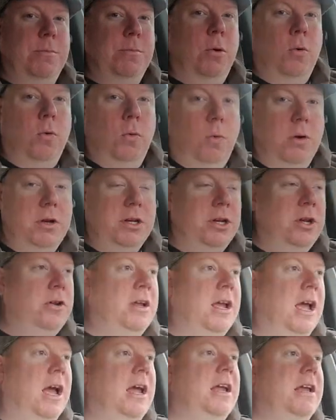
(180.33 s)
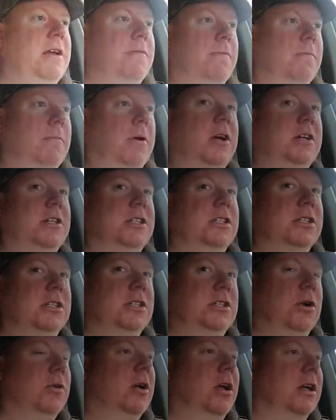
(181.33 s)
all UK
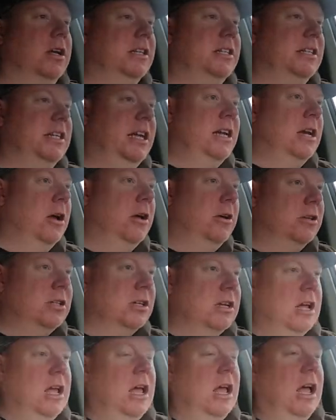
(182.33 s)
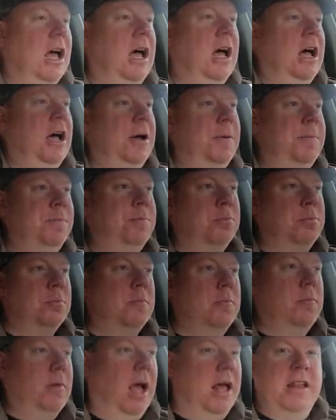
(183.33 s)
licensed online casinos,
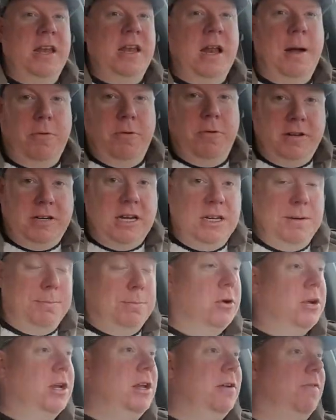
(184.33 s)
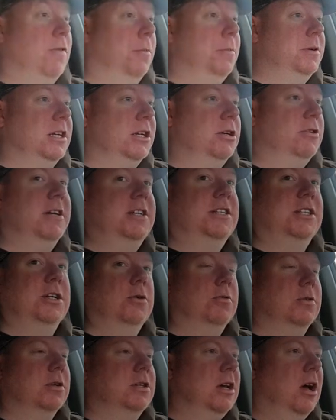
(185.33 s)
and the number it's actually blocking you from is
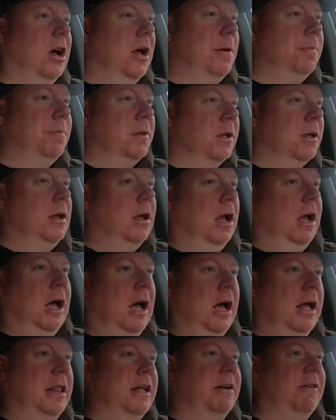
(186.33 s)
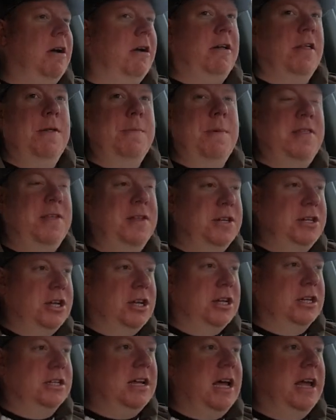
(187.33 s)
increasing all the time. There are other methods
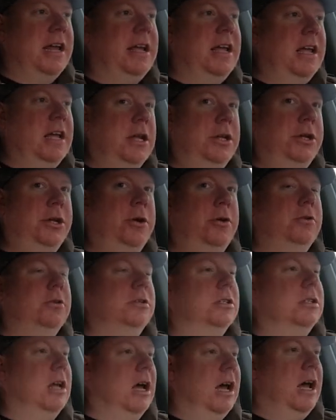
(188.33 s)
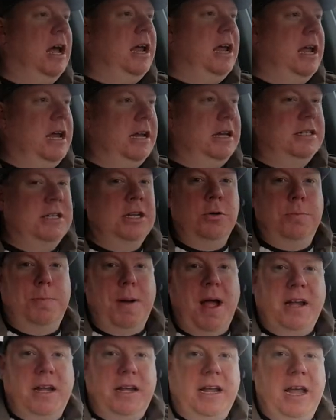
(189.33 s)
you can take. Use a single
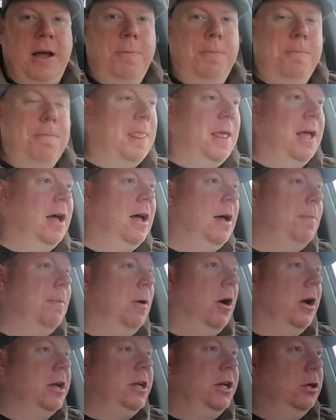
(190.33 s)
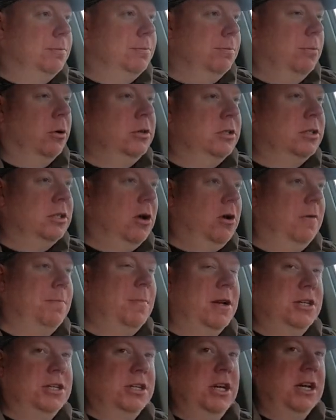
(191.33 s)
bank account. I use Monzo,
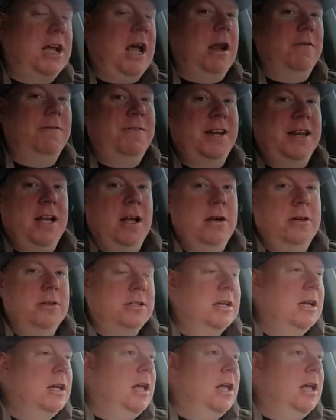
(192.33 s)
I've mentioned in a couple of videos,